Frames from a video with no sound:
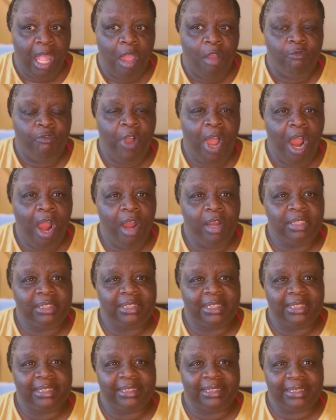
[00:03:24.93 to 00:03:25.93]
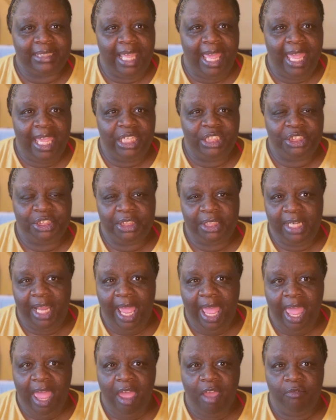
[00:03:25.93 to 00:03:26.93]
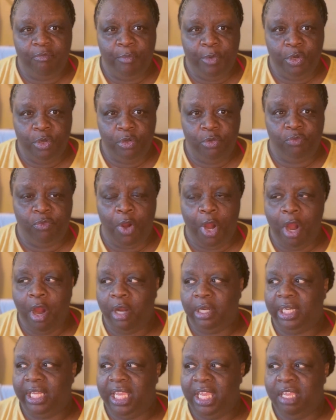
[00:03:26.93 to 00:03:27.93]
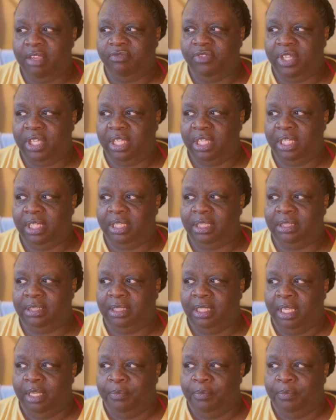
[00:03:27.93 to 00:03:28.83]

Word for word: For her to say, should I have moved? For her to even